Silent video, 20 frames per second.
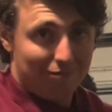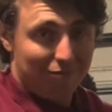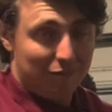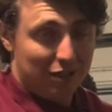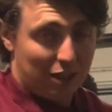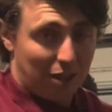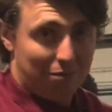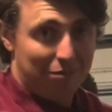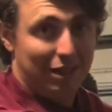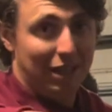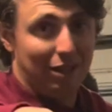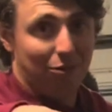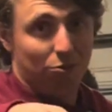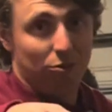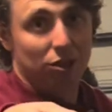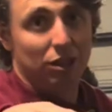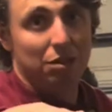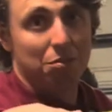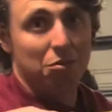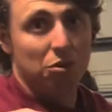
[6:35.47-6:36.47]
something that
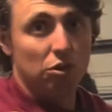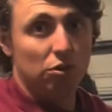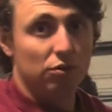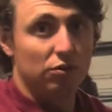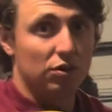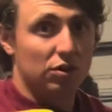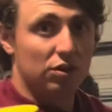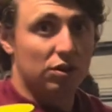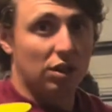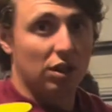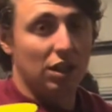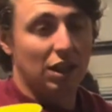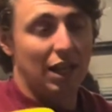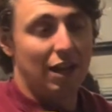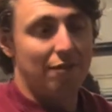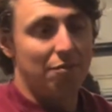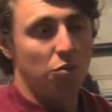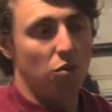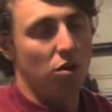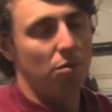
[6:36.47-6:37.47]
really moves to the
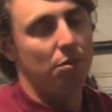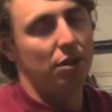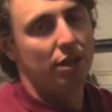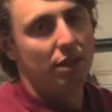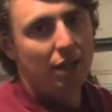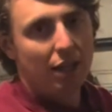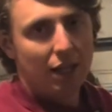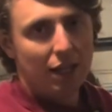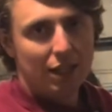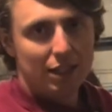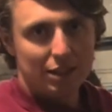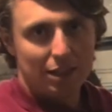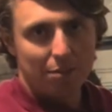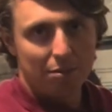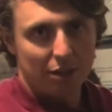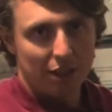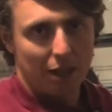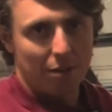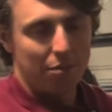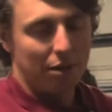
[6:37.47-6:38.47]
left more, but
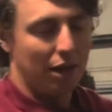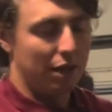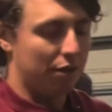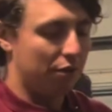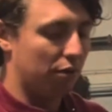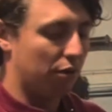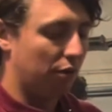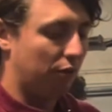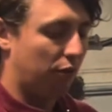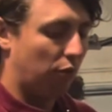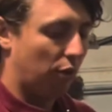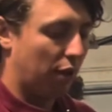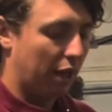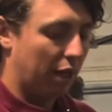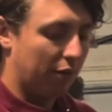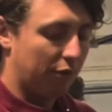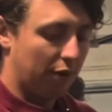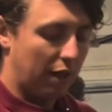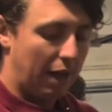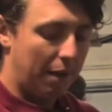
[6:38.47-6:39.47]
typically I'm probably throwing a
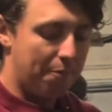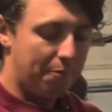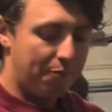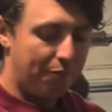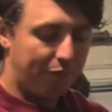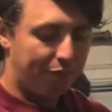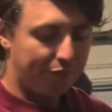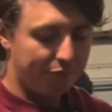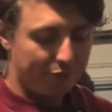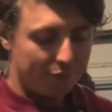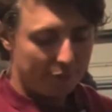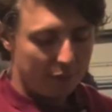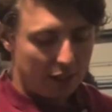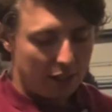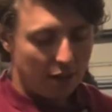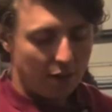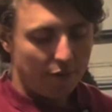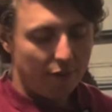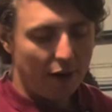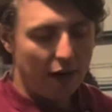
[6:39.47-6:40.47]
forehand for that.
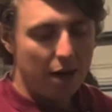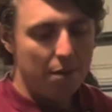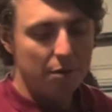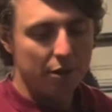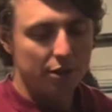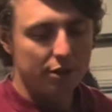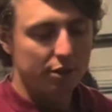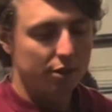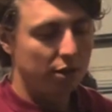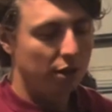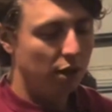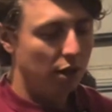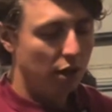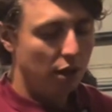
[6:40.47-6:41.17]
Firebirds.